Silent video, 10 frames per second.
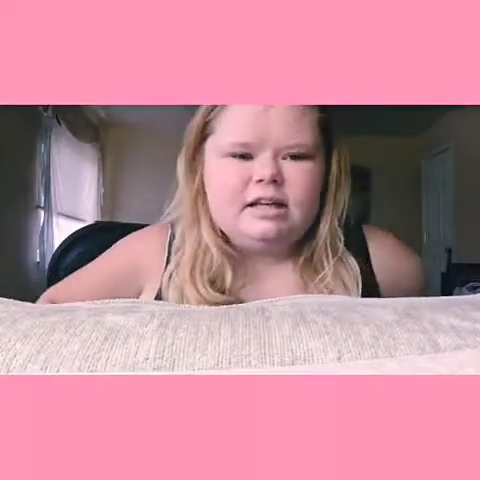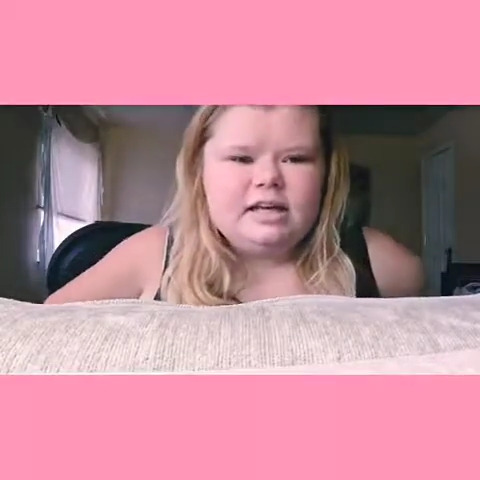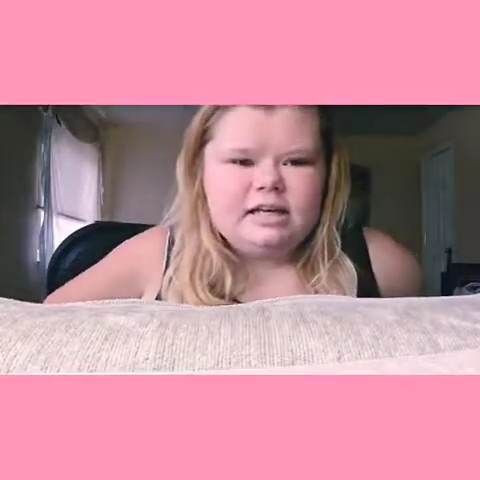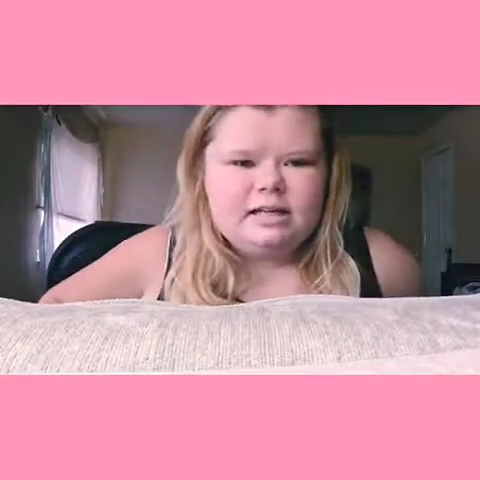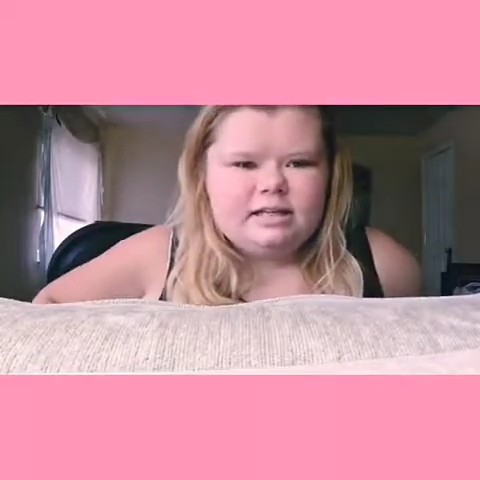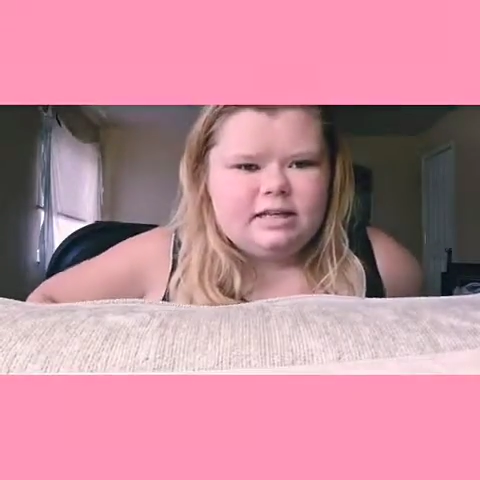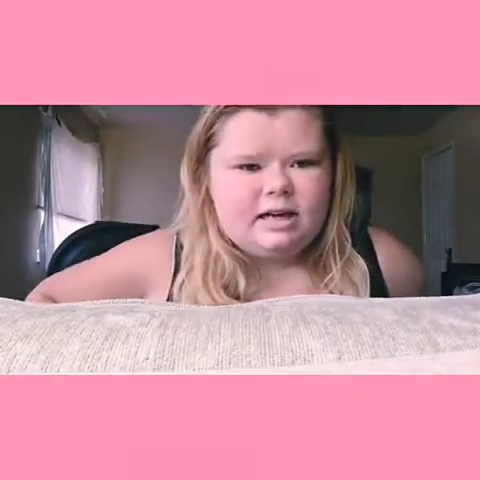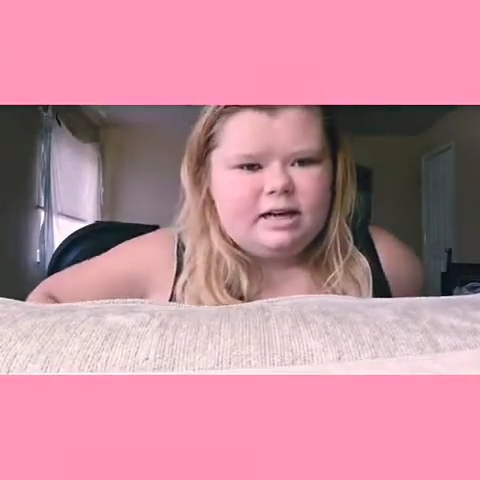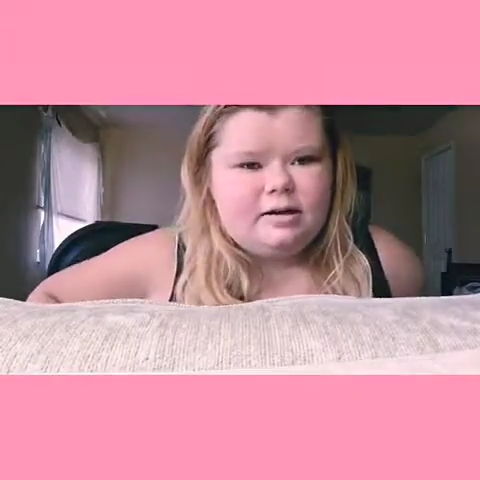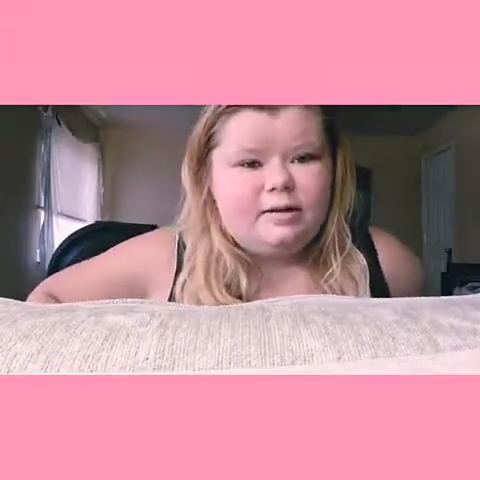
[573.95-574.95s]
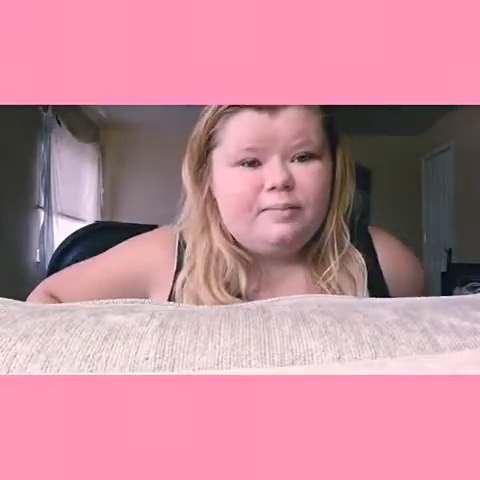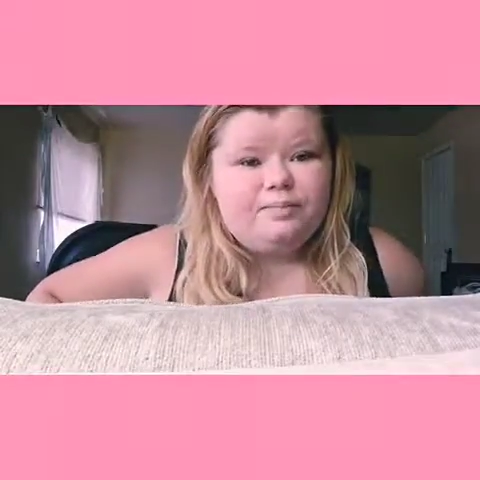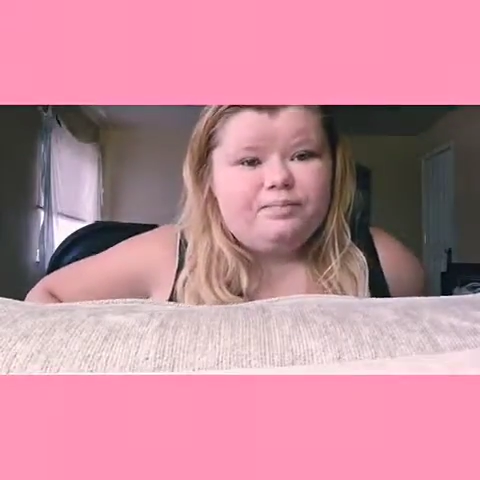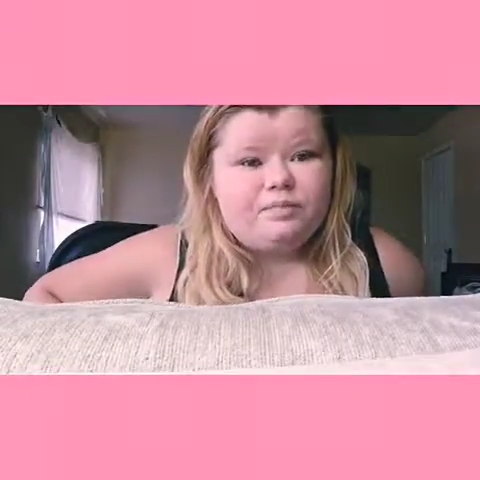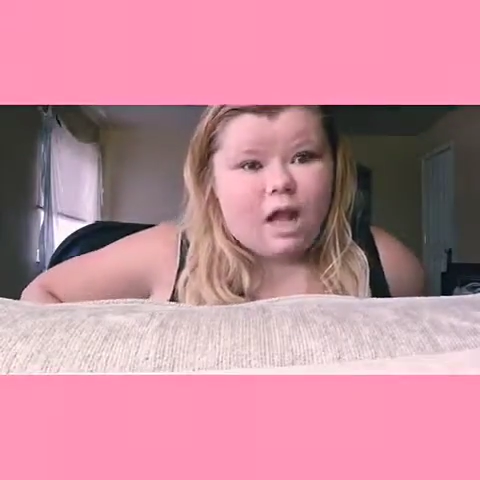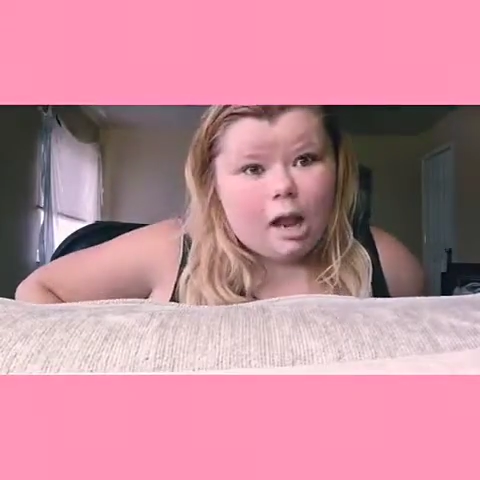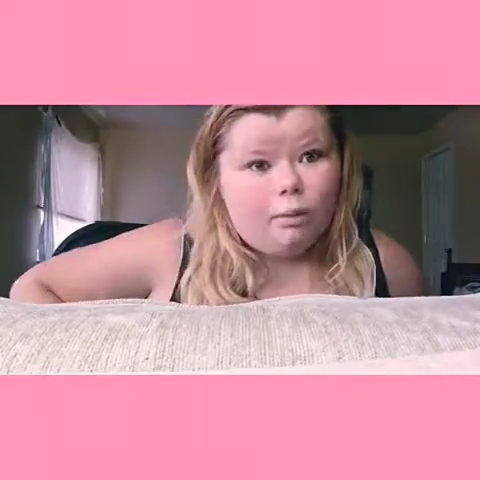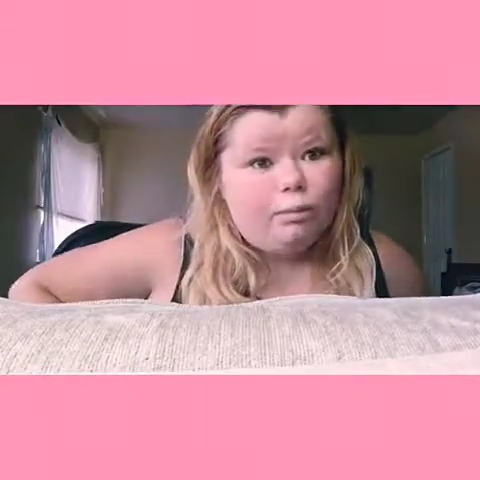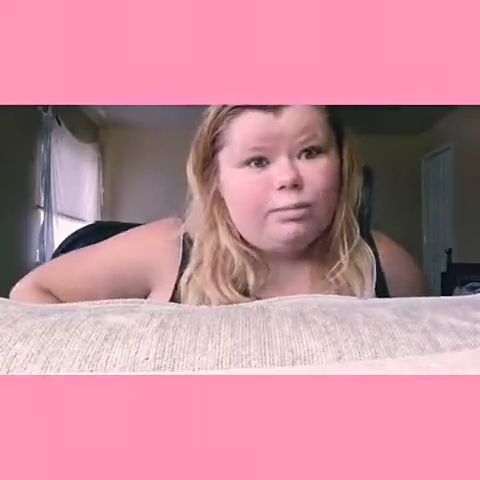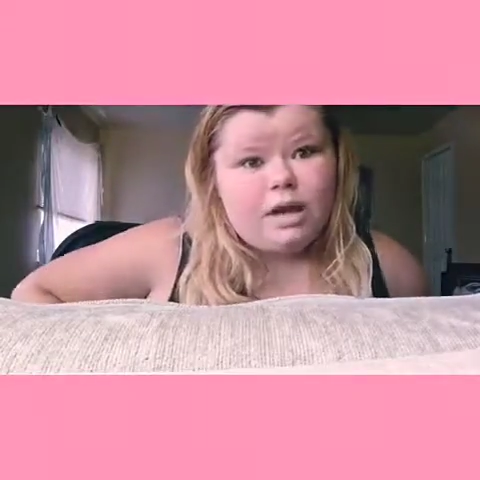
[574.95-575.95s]
And I
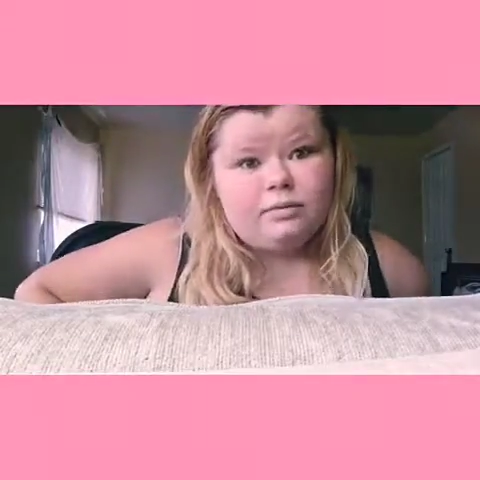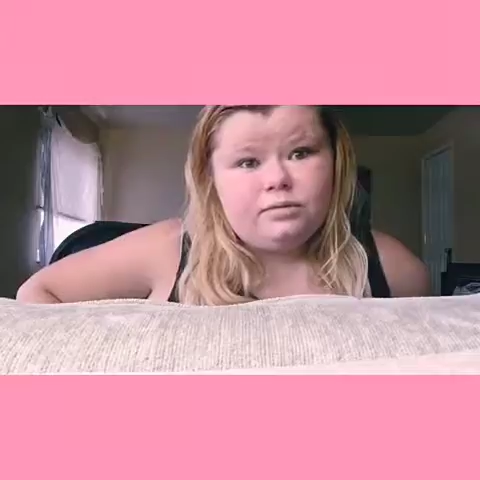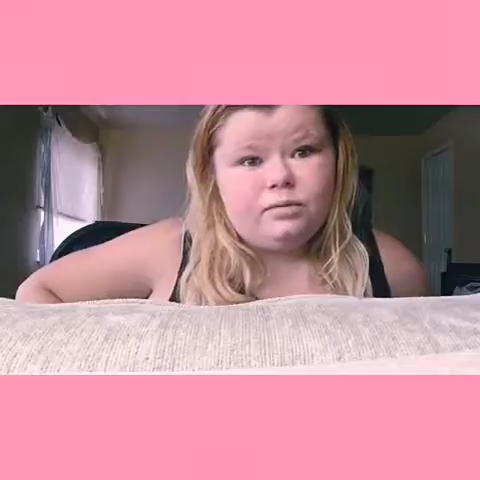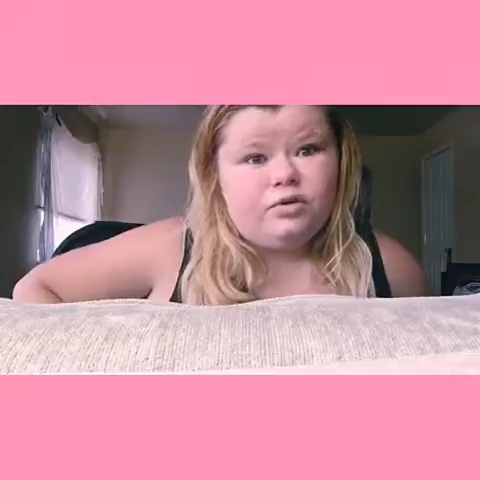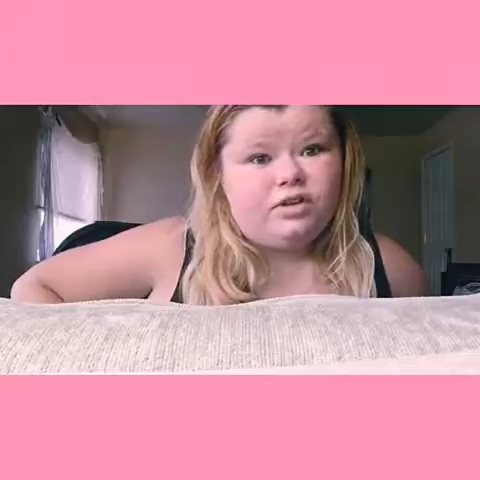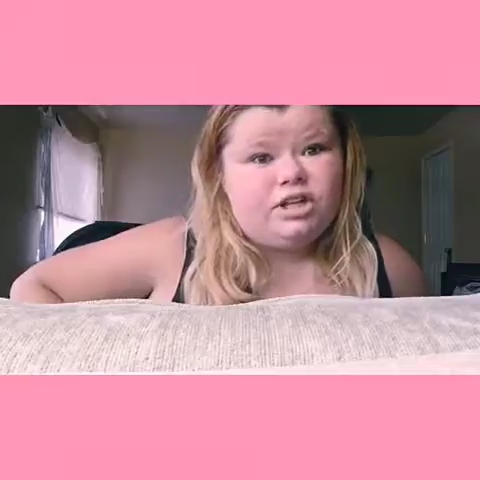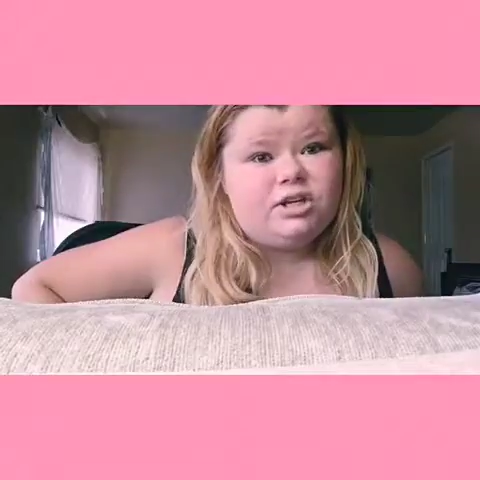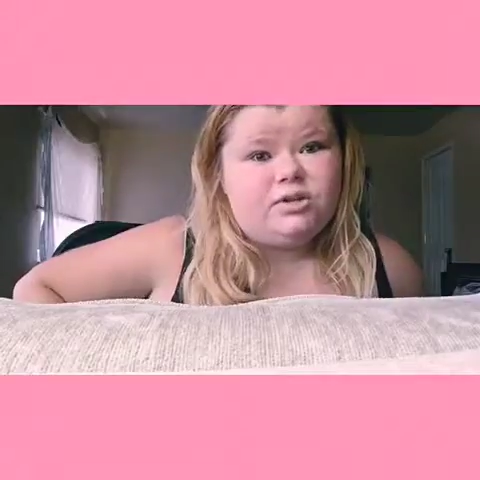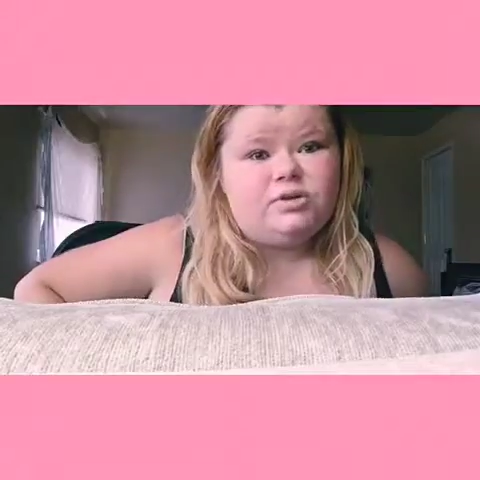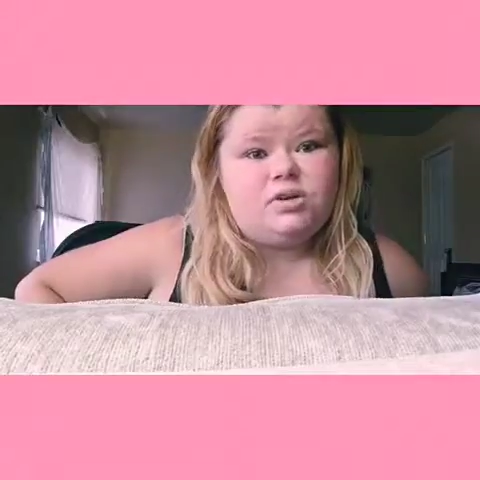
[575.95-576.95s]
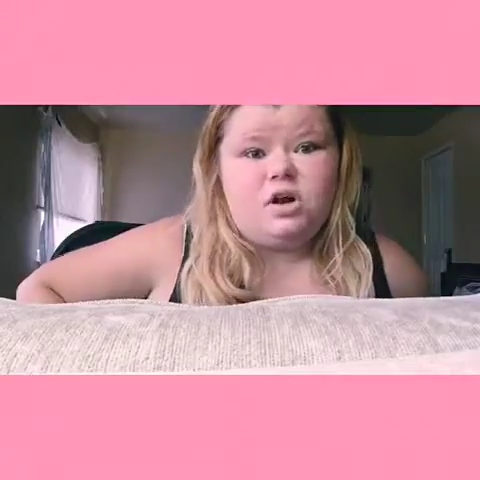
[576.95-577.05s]
will be back with more videos,